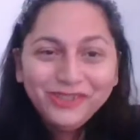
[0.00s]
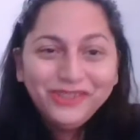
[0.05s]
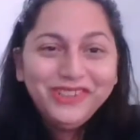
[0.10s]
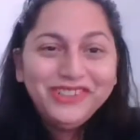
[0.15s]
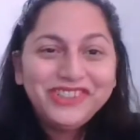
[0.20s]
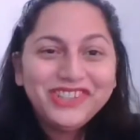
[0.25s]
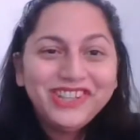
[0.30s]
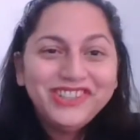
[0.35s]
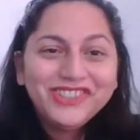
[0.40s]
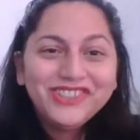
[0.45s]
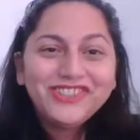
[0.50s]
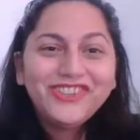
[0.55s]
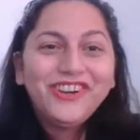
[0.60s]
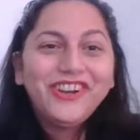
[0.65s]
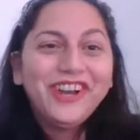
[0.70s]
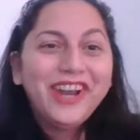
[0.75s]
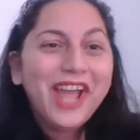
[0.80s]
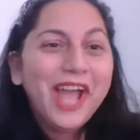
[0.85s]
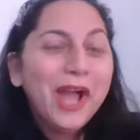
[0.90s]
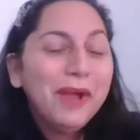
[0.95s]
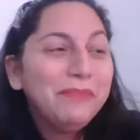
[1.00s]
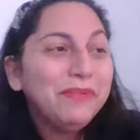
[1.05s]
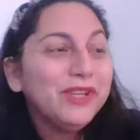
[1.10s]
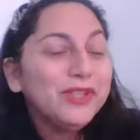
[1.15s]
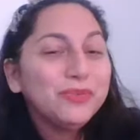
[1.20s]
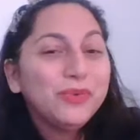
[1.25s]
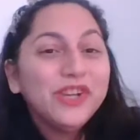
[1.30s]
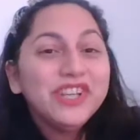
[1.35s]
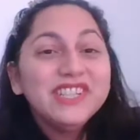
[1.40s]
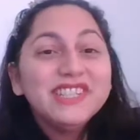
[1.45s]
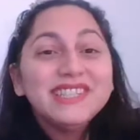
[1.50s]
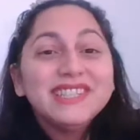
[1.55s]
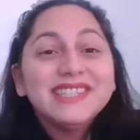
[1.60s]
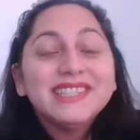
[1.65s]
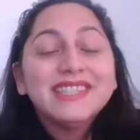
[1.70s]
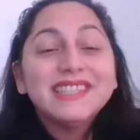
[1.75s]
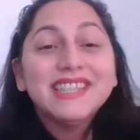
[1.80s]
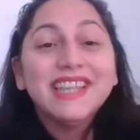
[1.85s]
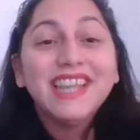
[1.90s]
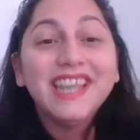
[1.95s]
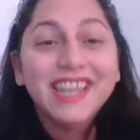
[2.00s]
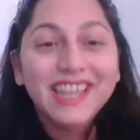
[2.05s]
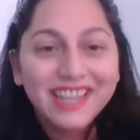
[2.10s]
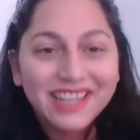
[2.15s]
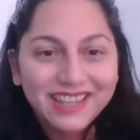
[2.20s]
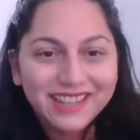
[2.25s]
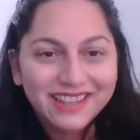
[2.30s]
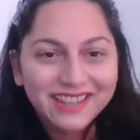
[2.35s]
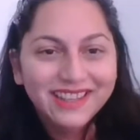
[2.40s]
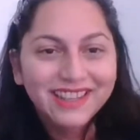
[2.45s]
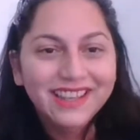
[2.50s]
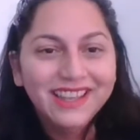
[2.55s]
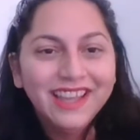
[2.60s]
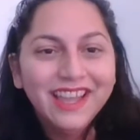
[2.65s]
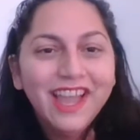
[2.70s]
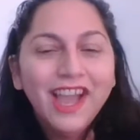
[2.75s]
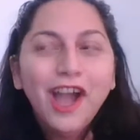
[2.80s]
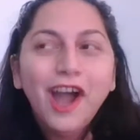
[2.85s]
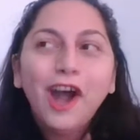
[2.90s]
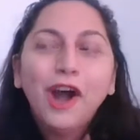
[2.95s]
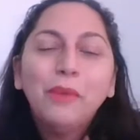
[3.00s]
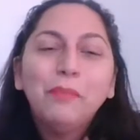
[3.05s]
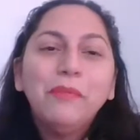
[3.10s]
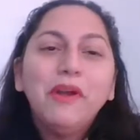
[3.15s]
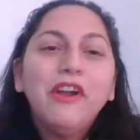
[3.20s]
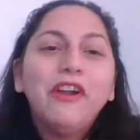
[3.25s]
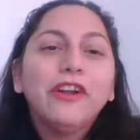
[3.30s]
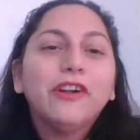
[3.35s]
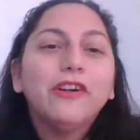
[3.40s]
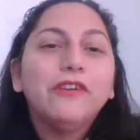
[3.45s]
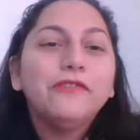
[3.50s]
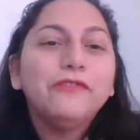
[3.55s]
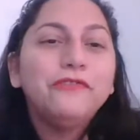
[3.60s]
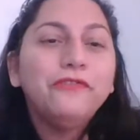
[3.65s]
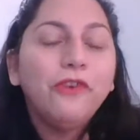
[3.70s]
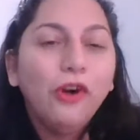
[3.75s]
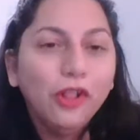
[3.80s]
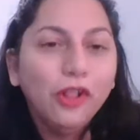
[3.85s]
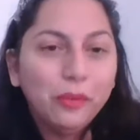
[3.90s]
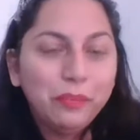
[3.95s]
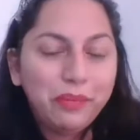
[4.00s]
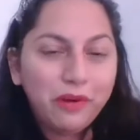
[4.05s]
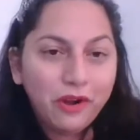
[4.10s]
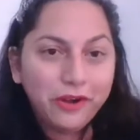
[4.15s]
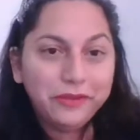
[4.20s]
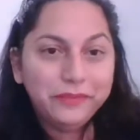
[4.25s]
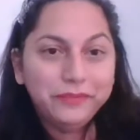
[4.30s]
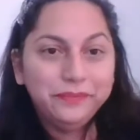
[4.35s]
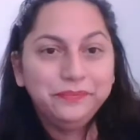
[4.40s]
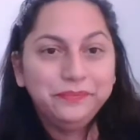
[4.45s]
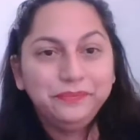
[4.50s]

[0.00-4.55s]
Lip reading: The changes that are going to happen is we're going to see America fall apart.